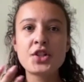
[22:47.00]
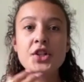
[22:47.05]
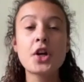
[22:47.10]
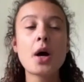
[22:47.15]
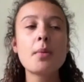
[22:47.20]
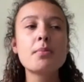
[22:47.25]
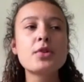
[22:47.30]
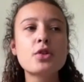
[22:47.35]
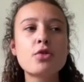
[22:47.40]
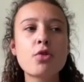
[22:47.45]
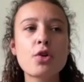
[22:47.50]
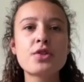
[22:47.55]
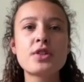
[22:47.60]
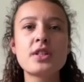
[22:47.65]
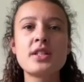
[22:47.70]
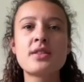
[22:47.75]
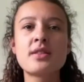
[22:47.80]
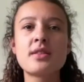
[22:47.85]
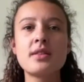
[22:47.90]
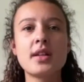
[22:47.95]
comes across
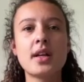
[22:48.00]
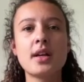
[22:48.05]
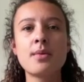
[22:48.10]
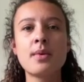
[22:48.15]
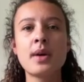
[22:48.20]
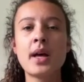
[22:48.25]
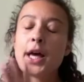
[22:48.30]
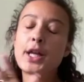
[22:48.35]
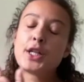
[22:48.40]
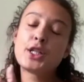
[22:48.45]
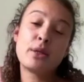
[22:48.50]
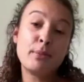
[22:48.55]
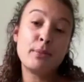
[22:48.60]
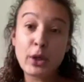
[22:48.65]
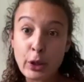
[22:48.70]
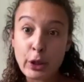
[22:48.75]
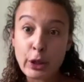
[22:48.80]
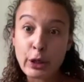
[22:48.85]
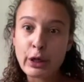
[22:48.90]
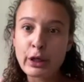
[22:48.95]
as,
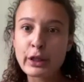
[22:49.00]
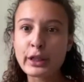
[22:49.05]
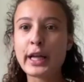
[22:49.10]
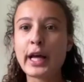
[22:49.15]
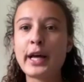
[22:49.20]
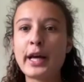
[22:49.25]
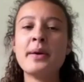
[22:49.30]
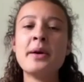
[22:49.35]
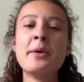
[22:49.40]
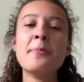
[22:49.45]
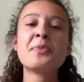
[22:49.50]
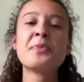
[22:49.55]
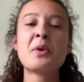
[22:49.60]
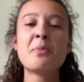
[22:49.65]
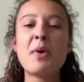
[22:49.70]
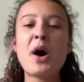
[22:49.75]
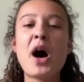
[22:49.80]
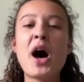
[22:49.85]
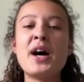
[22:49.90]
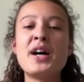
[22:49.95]
demure,
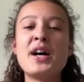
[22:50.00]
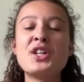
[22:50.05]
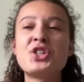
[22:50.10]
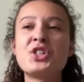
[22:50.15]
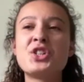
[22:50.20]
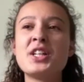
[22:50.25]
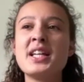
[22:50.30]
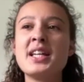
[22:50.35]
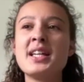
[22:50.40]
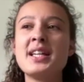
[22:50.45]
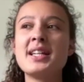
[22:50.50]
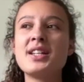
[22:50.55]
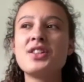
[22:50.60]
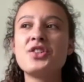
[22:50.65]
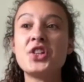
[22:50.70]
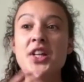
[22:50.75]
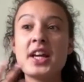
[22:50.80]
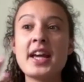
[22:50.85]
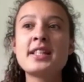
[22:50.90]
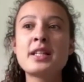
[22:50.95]
but she
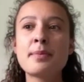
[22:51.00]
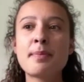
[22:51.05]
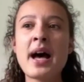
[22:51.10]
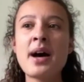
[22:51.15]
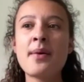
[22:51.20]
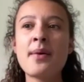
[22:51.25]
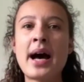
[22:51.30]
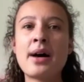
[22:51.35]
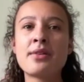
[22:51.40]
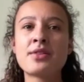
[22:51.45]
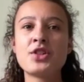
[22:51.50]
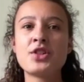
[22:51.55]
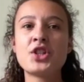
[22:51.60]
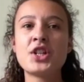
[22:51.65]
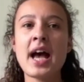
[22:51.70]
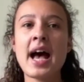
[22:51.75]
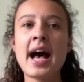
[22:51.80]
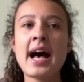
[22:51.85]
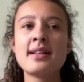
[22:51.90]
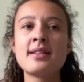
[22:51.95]
is a powerhouse and she
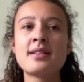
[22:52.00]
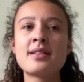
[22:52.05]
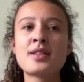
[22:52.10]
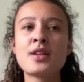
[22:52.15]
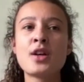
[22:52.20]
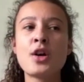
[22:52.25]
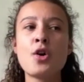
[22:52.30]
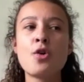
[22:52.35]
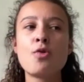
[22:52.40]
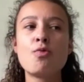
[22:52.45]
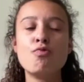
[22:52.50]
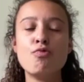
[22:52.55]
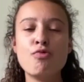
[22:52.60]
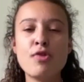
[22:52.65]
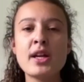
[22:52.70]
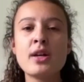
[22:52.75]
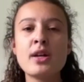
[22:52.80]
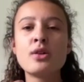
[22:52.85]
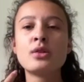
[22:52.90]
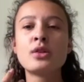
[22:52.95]
has
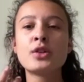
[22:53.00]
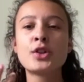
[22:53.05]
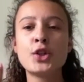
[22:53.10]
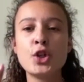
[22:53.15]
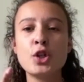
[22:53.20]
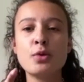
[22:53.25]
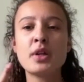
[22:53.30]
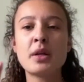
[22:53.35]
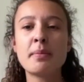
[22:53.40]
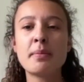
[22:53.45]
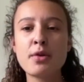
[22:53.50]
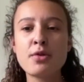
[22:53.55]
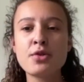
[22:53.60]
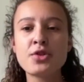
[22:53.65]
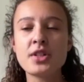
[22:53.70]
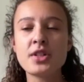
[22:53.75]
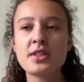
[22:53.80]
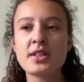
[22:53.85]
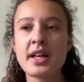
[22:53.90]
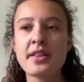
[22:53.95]
real human
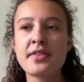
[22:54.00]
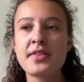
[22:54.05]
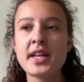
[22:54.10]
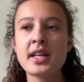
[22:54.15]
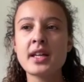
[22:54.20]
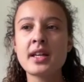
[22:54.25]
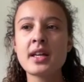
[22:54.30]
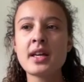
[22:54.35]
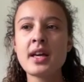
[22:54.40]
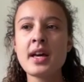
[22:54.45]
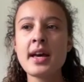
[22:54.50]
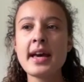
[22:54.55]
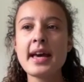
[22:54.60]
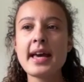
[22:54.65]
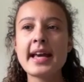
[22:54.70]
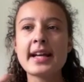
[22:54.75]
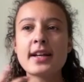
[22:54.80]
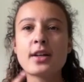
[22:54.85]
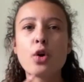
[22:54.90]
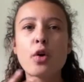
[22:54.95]
emotions. And I think
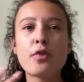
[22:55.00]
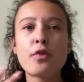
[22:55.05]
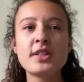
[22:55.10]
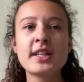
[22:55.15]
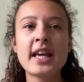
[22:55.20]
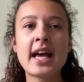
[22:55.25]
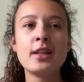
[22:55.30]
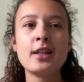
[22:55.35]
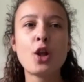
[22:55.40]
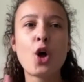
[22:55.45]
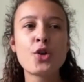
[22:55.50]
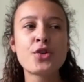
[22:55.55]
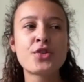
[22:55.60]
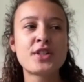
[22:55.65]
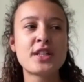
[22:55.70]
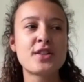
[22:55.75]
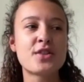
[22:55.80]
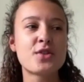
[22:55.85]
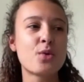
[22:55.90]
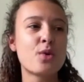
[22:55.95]
it can often get lost
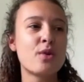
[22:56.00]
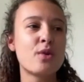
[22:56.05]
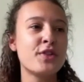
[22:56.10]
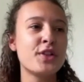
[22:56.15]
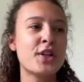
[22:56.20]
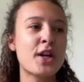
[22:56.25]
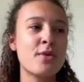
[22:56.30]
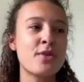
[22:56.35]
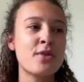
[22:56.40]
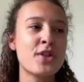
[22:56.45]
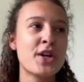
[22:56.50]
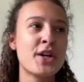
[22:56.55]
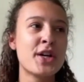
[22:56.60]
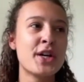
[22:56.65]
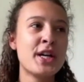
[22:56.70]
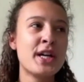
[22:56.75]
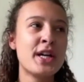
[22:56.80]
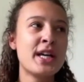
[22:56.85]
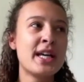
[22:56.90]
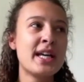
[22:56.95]
in sort of,
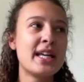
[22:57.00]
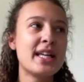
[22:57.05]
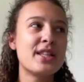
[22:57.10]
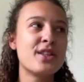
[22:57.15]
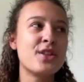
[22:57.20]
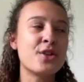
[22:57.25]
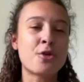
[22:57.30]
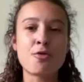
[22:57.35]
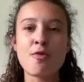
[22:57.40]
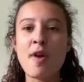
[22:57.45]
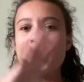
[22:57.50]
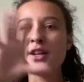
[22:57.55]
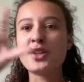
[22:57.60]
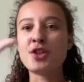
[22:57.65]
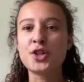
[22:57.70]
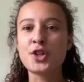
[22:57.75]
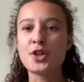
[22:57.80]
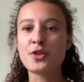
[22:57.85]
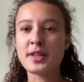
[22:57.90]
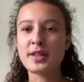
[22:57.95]
the
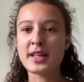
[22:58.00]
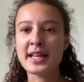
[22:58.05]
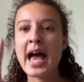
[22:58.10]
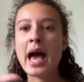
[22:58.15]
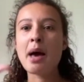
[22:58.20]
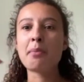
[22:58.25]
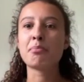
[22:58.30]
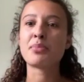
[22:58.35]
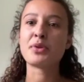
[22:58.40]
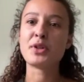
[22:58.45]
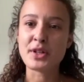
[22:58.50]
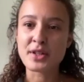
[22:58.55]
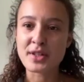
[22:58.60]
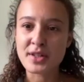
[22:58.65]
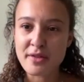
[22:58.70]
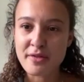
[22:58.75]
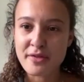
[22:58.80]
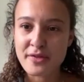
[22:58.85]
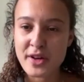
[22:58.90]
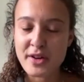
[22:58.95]
grandeur and the campness
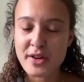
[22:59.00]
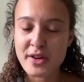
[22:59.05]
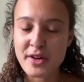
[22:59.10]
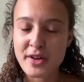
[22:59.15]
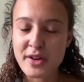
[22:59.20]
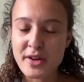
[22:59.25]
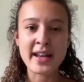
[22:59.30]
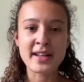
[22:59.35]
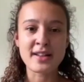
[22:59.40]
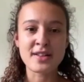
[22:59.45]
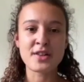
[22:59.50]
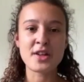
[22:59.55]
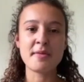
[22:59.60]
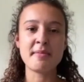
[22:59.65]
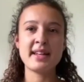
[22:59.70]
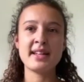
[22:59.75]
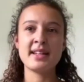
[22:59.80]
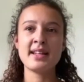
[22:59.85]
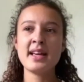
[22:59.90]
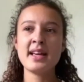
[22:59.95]
of Phantom and